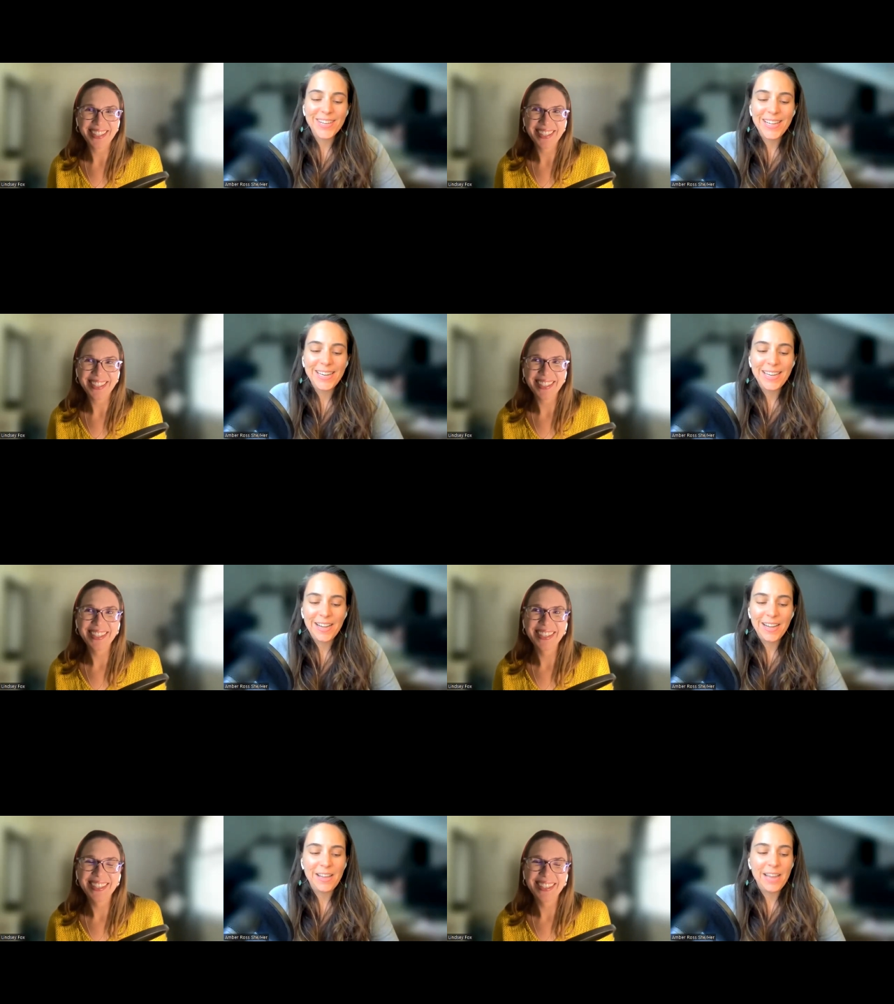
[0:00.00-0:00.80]
Speaker 1: one, uh,
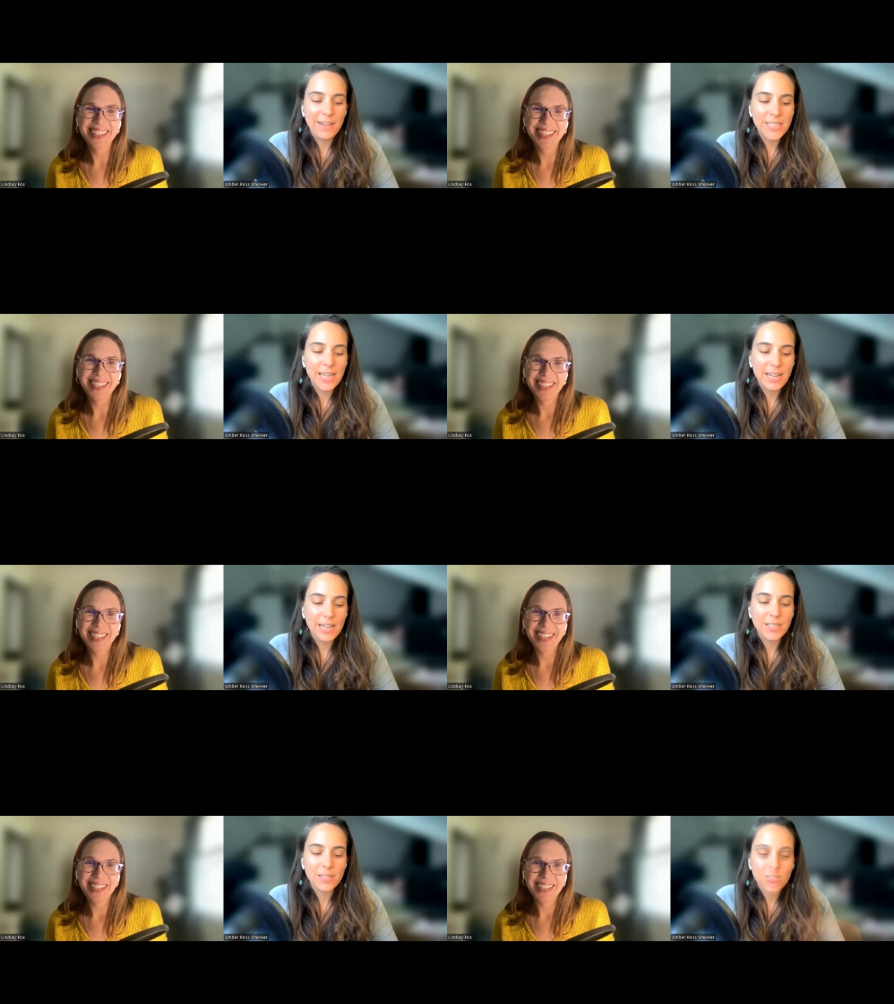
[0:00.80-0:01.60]
and I've said
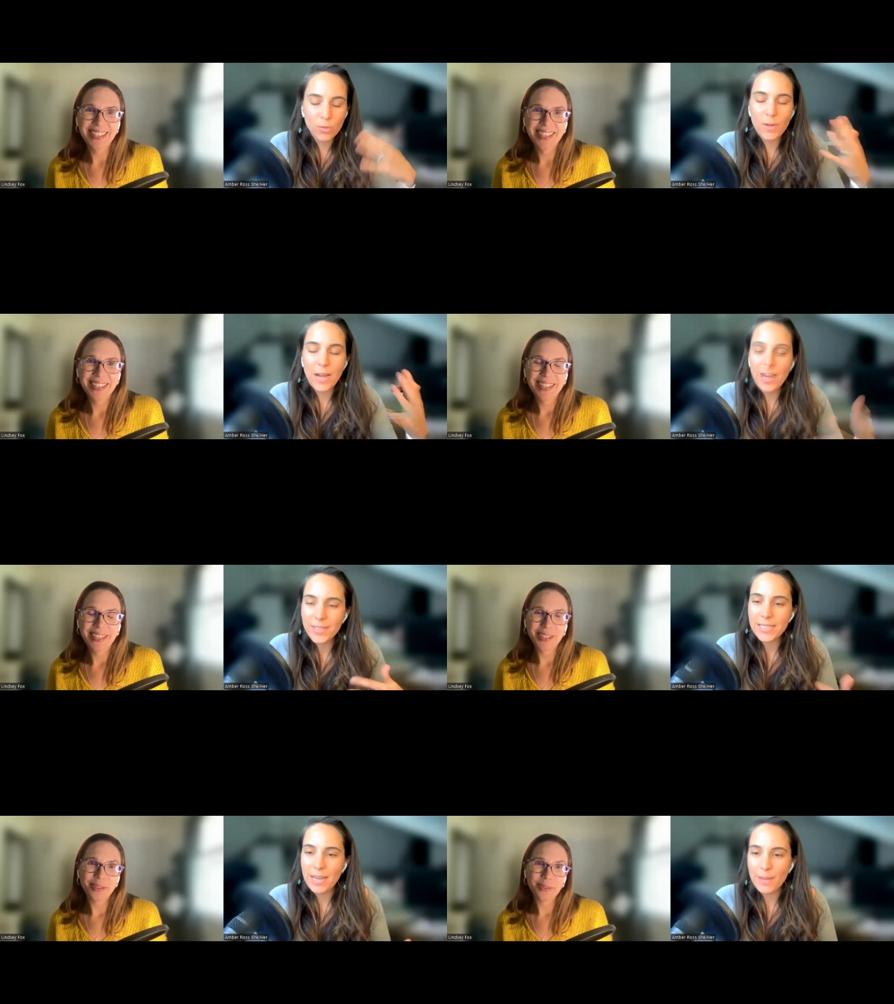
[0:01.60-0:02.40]
it
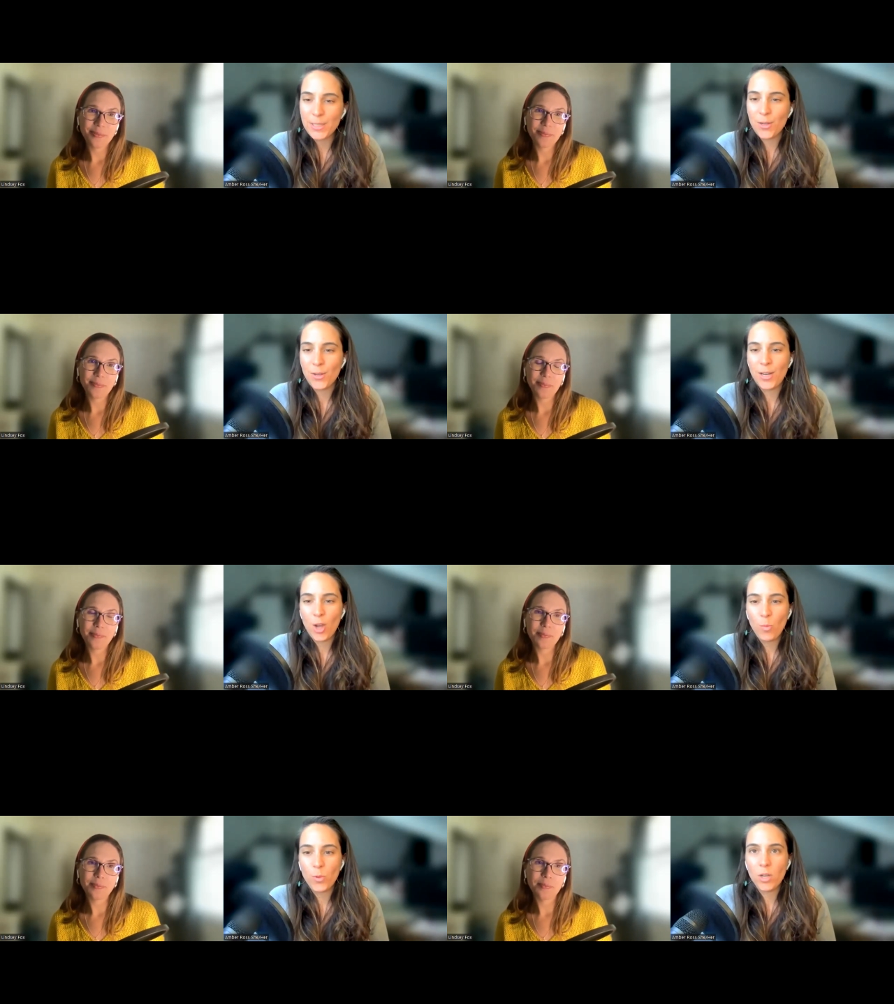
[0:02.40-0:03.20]
throughout this episode, and
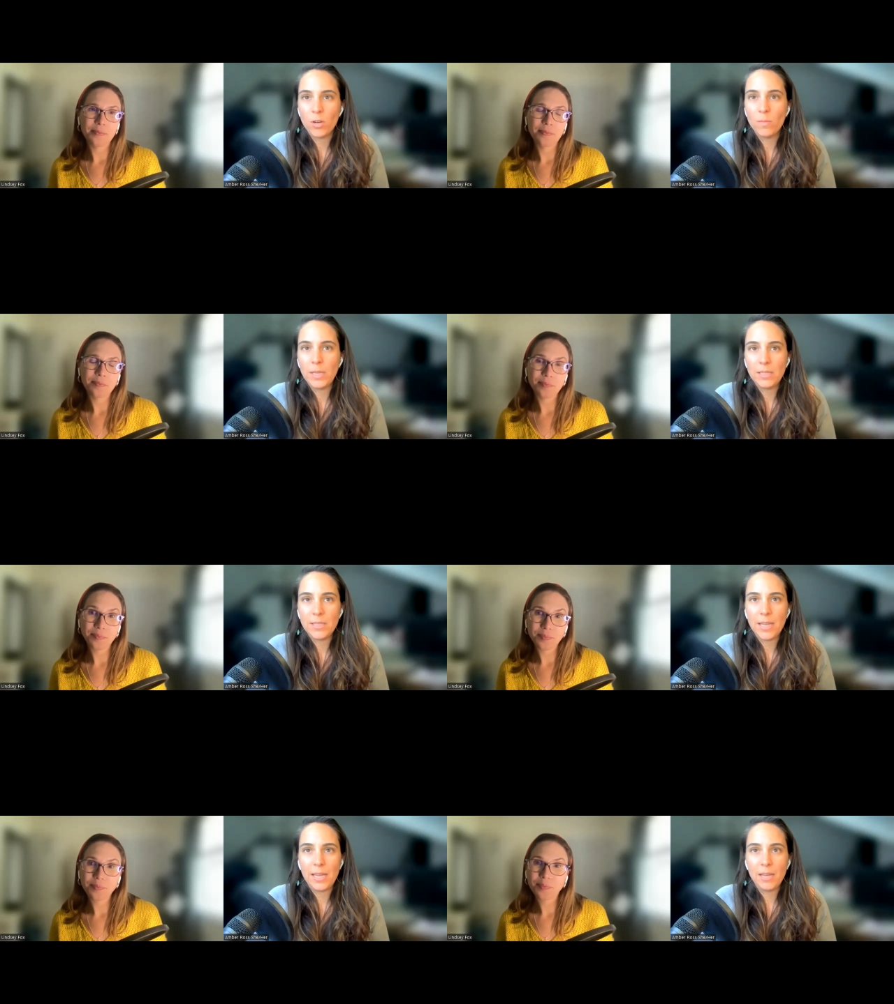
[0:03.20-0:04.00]
I hope you hear me
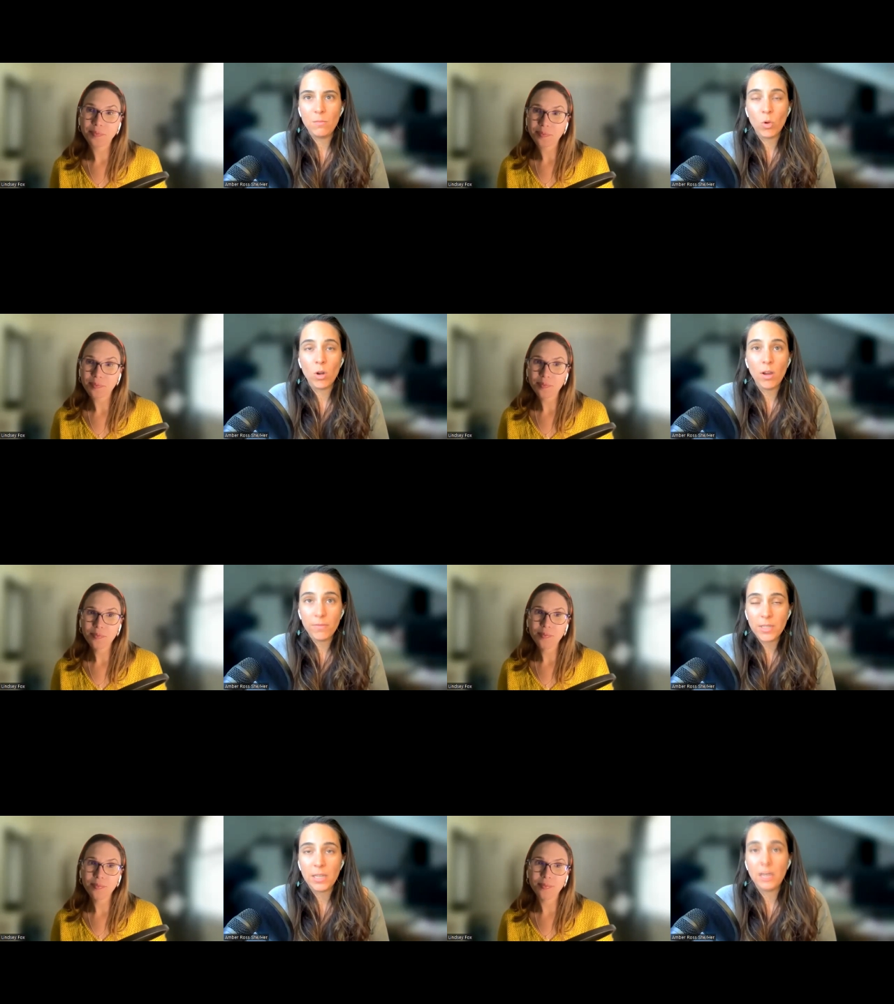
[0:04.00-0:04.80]
say it more
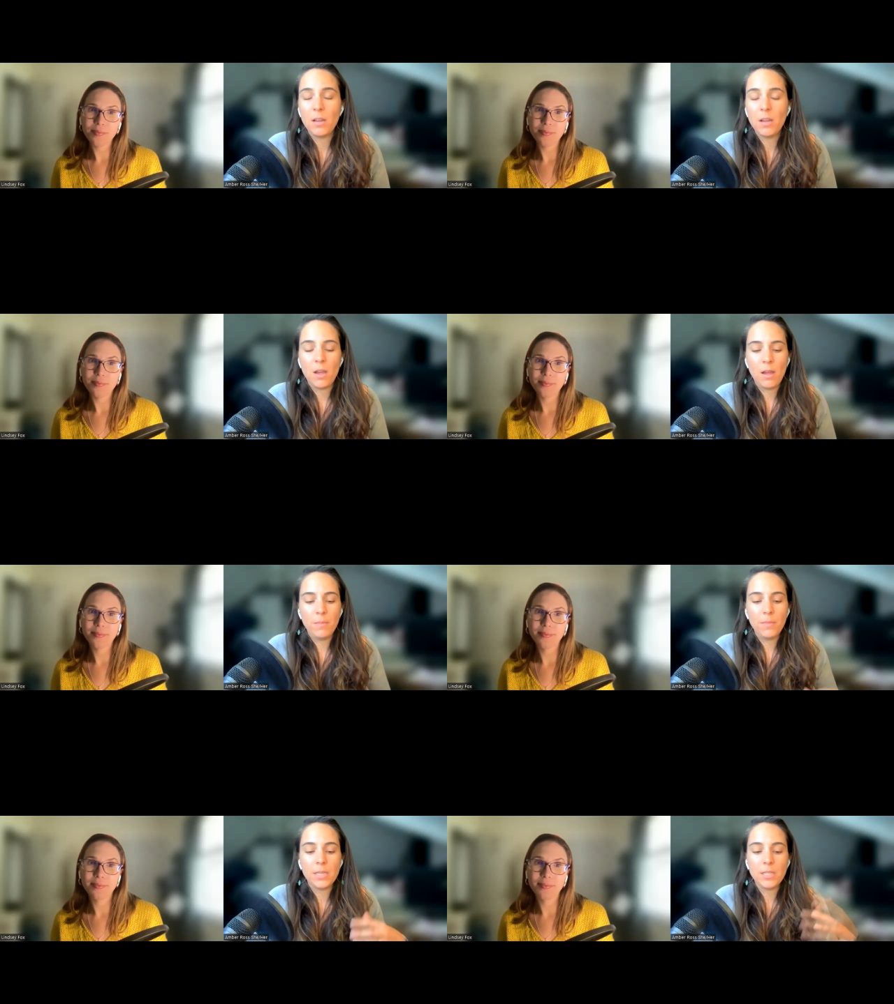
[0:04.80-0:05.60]
often,
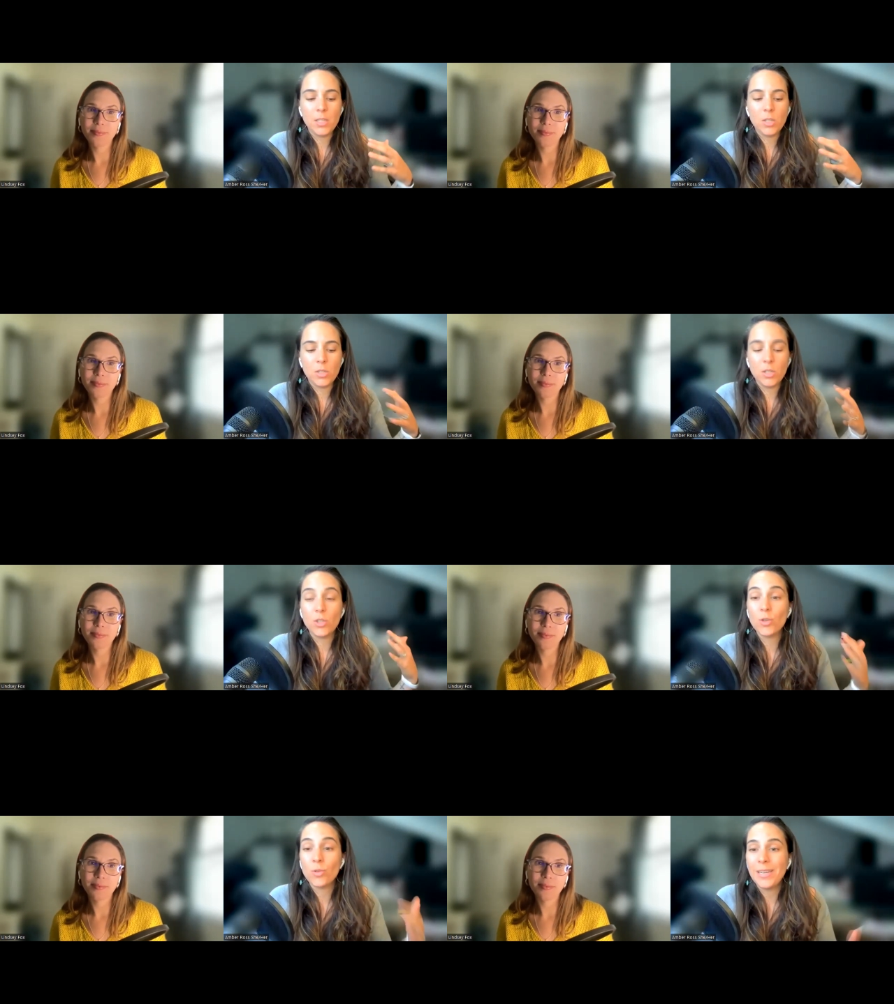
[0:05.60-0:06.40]
um, is
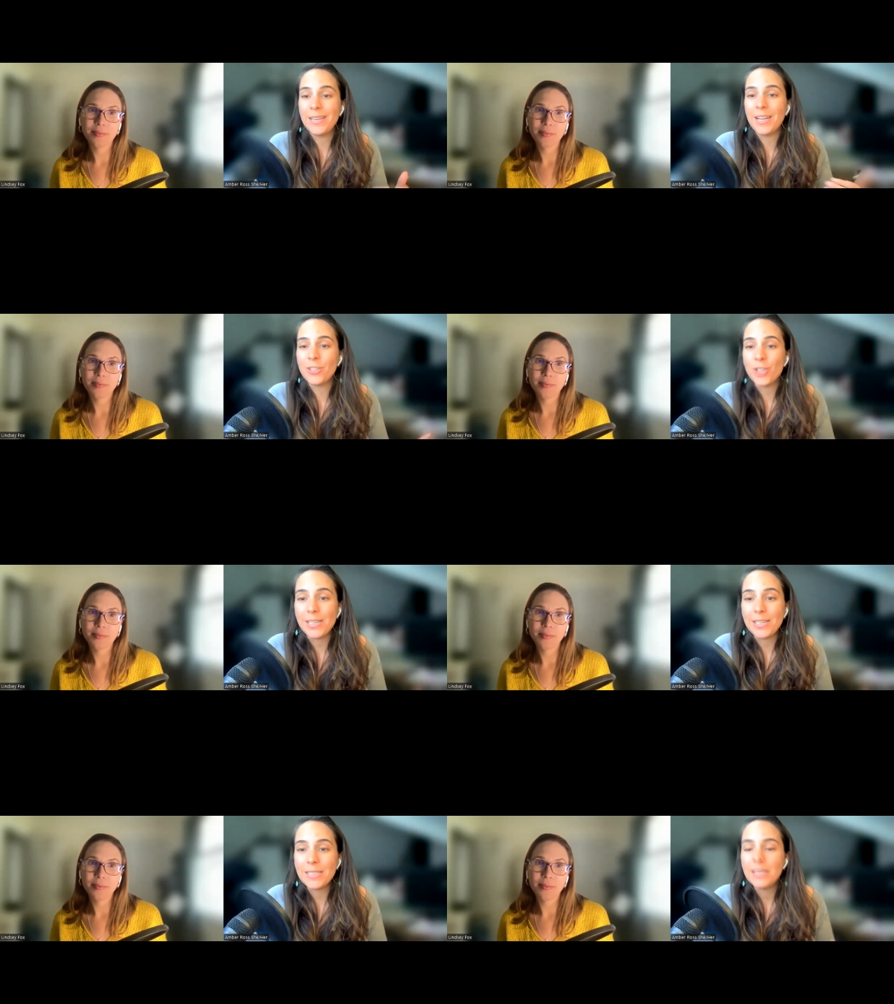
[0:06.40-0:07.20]
to treat, not
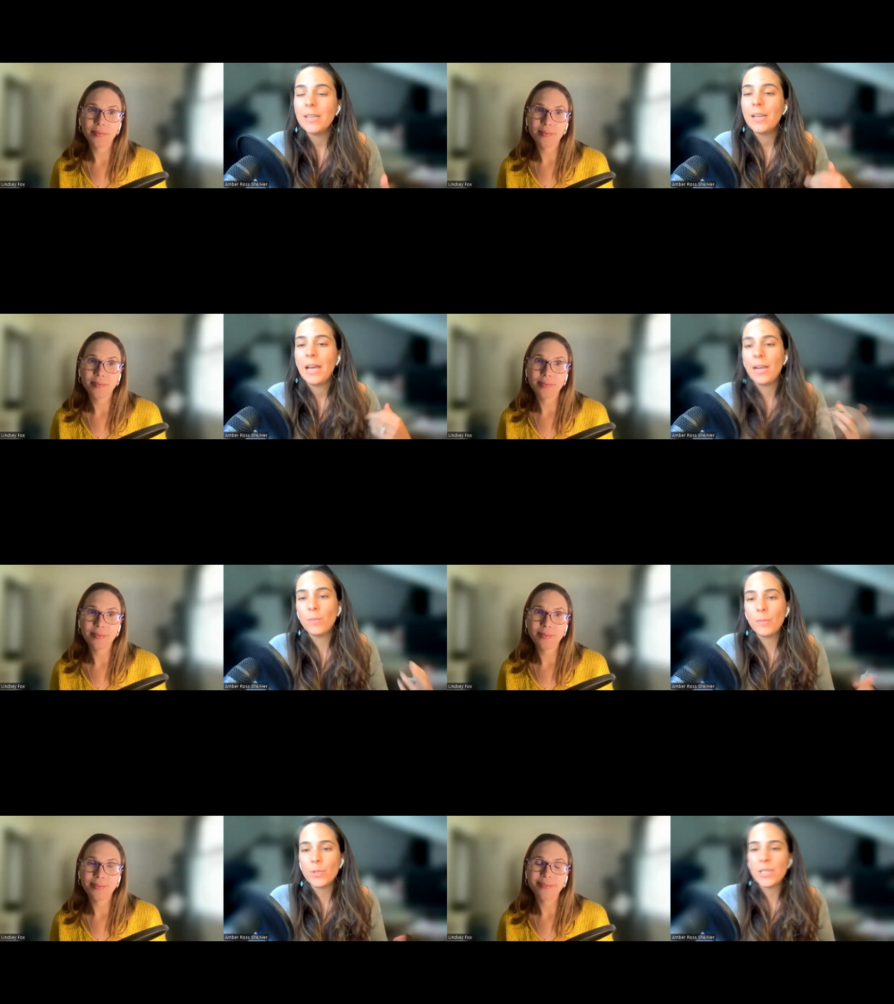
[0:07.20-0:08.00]
cheat. I
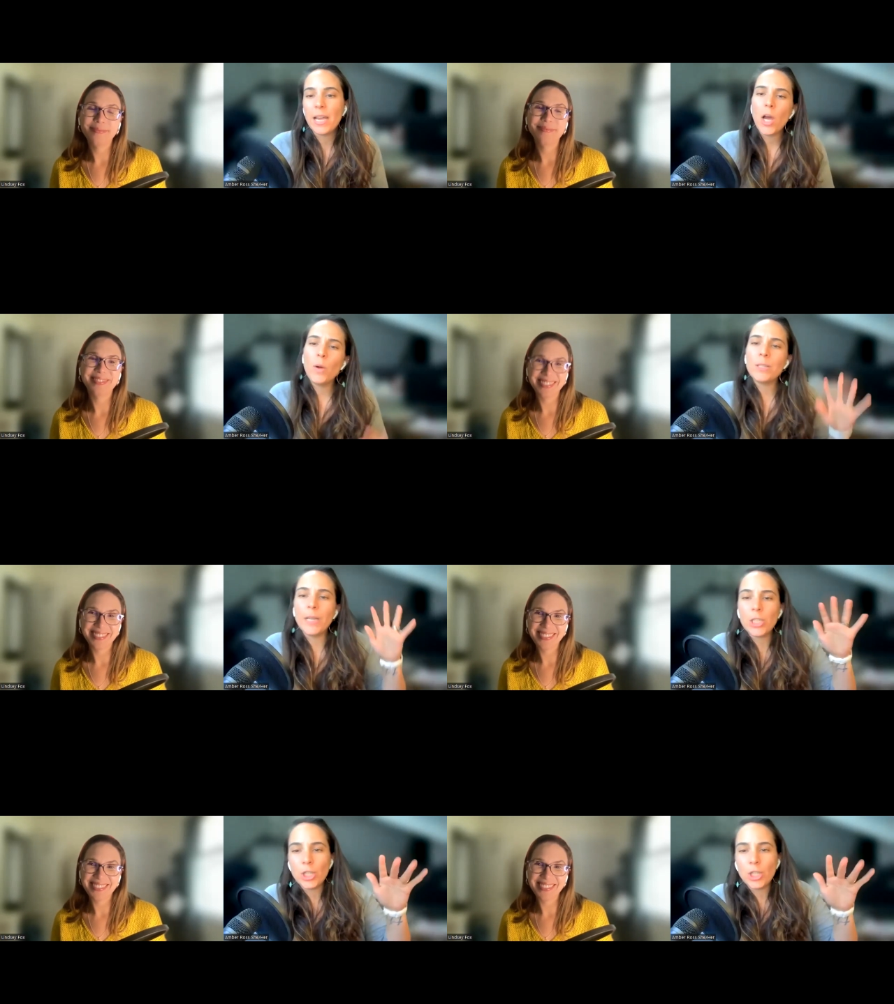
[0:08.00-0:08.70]
hear people say, oh, it's my